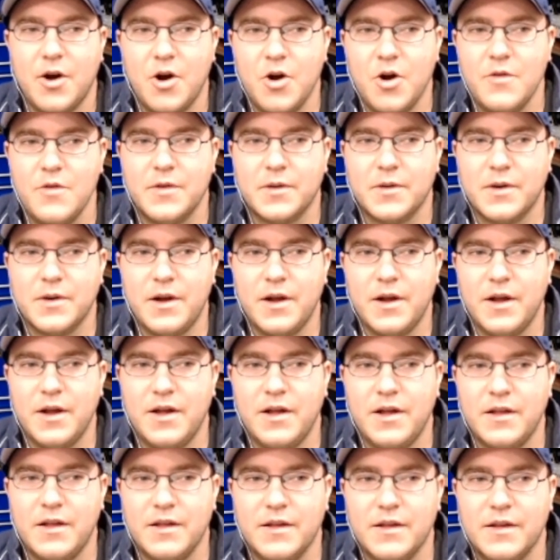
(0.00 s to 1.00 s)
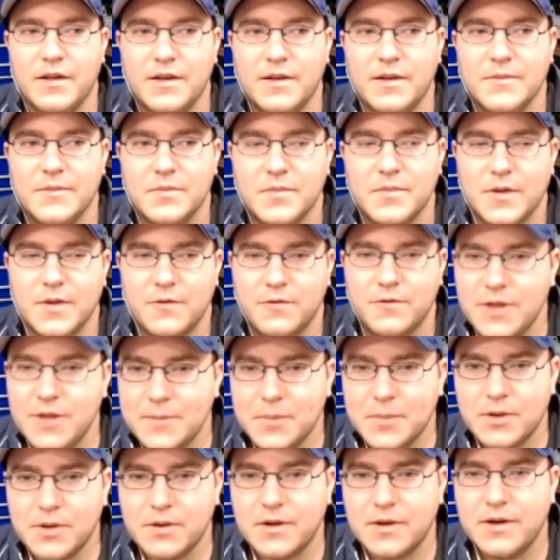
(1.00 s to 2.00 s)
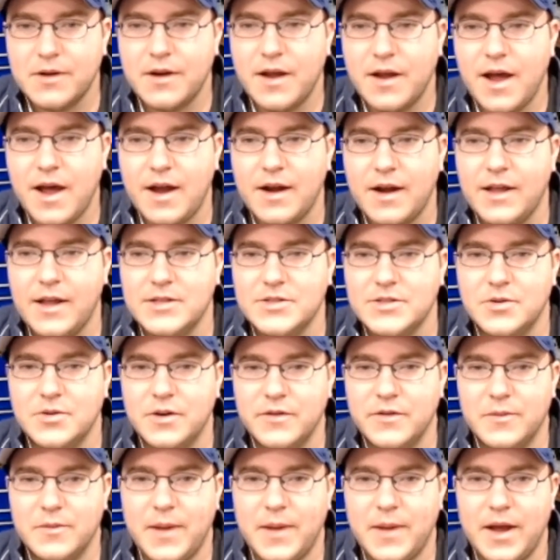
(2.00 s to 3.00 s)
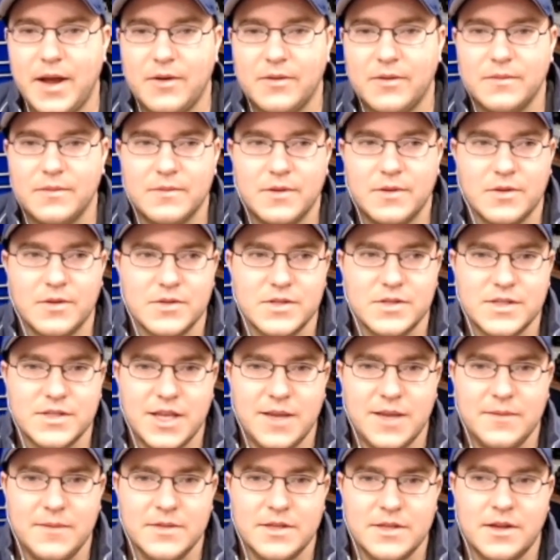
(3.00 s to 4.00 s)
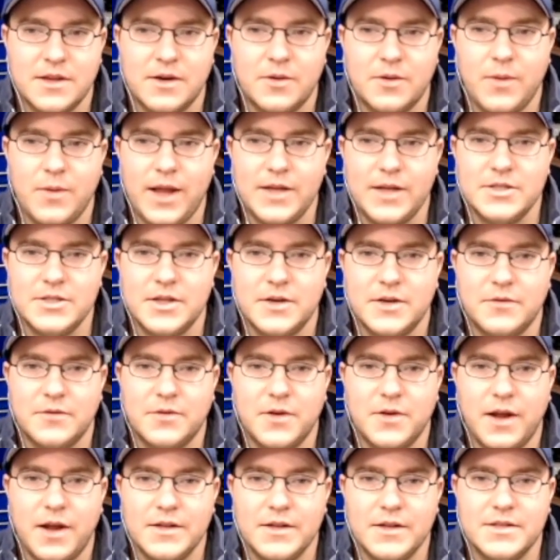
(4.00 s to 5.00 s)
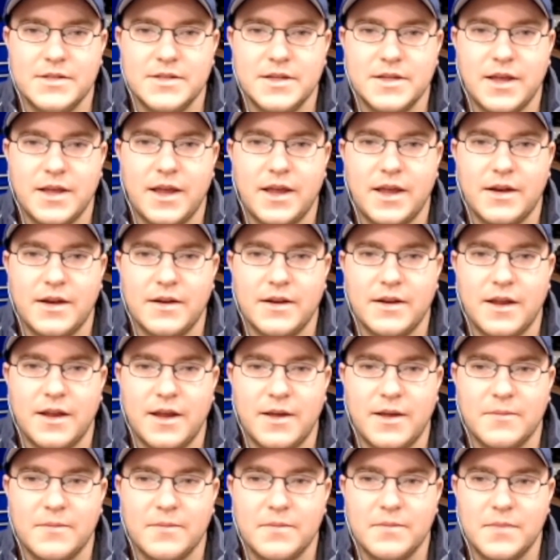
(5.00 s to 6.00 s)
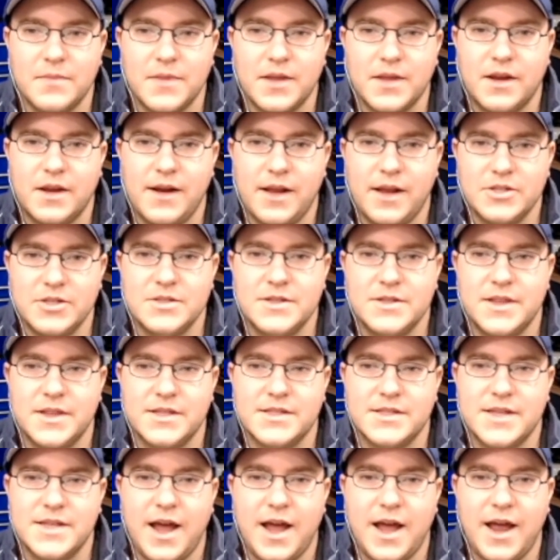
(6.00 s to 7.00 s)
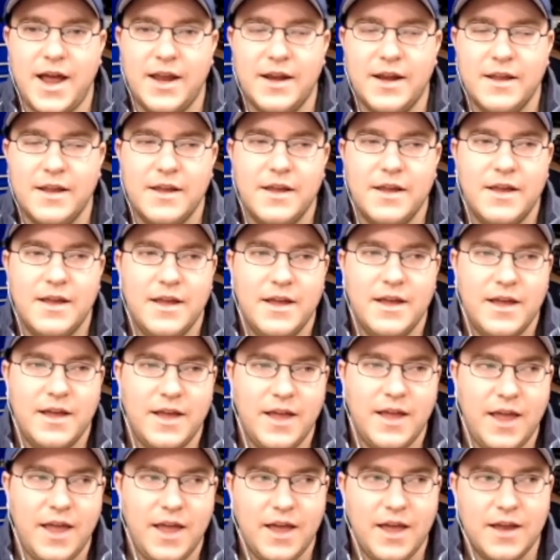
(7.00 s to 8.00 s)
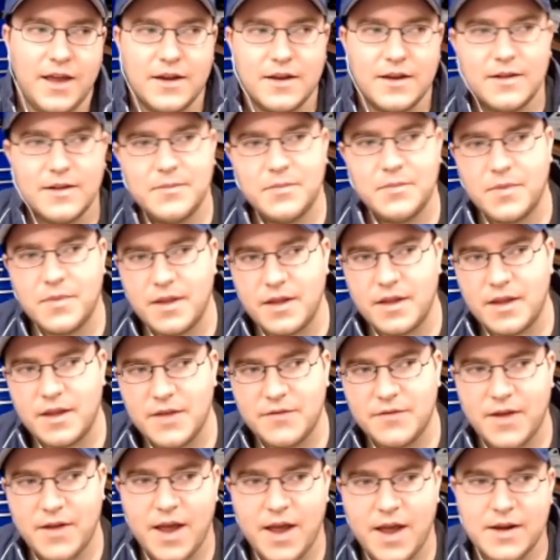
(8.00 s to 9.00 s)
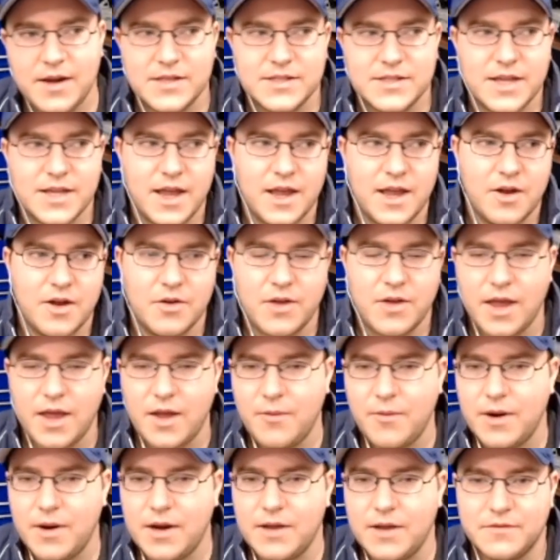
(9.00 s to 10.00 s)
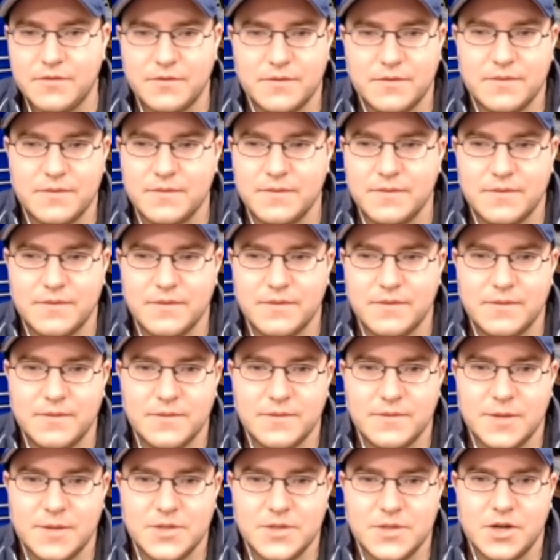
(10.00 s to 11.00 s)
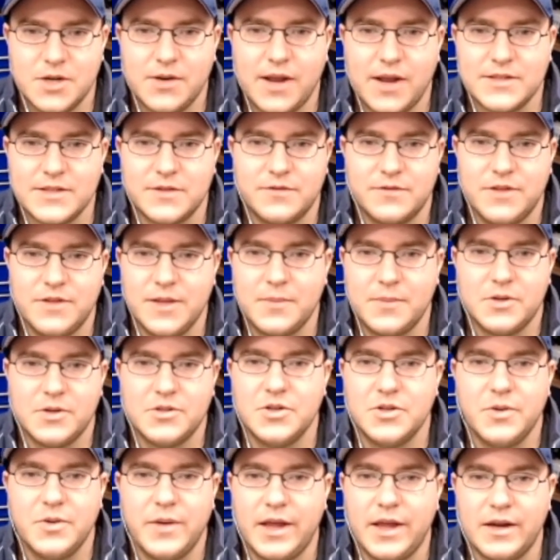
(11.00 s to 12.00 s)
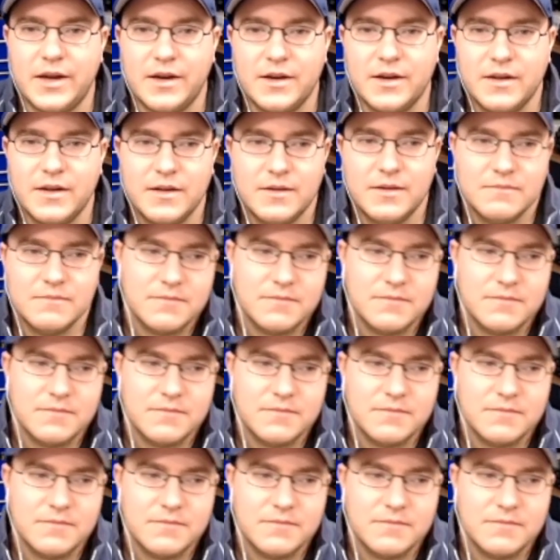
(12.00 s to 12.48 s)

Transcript: Overall, flipper or not, it's sort of about those seams in their wedge in their front and the connections in the side. And if I had to say, okay, what if Sub Zero gets a flip or two in?